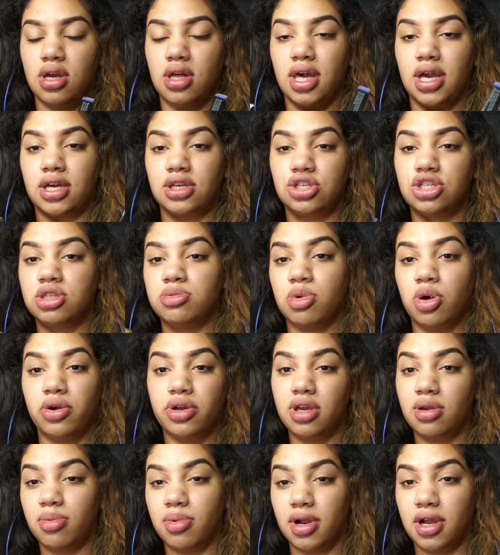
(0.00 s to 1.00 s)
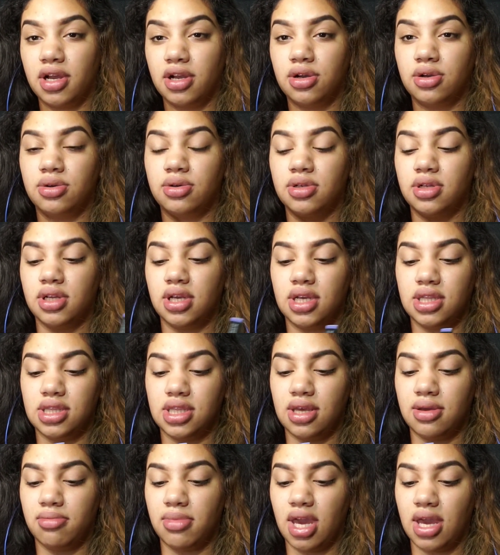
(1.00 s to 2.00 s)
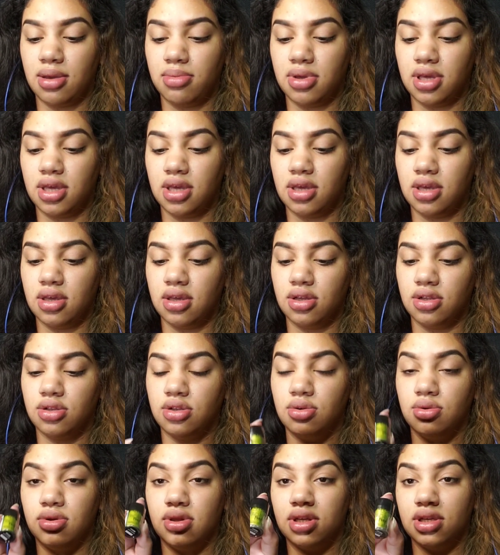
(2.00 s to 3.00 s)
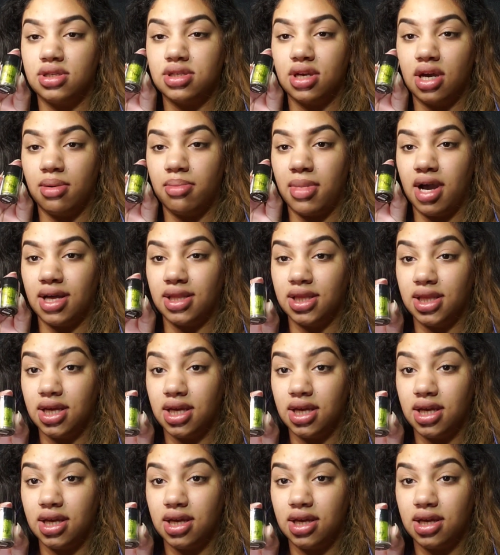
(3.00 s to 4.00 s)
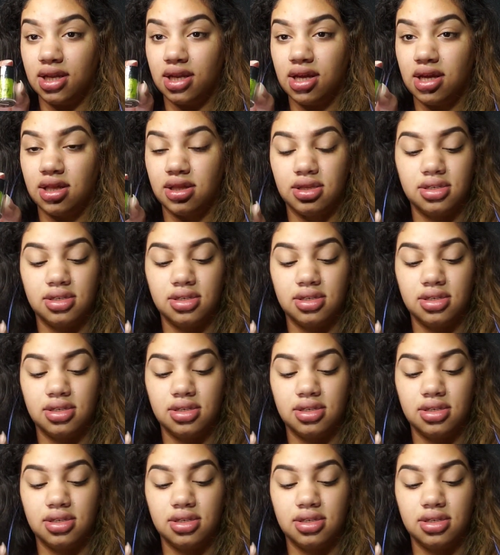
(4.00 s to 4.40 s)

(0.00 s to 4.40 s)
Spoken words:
like a smoky brown, and then maybe do this on my lid,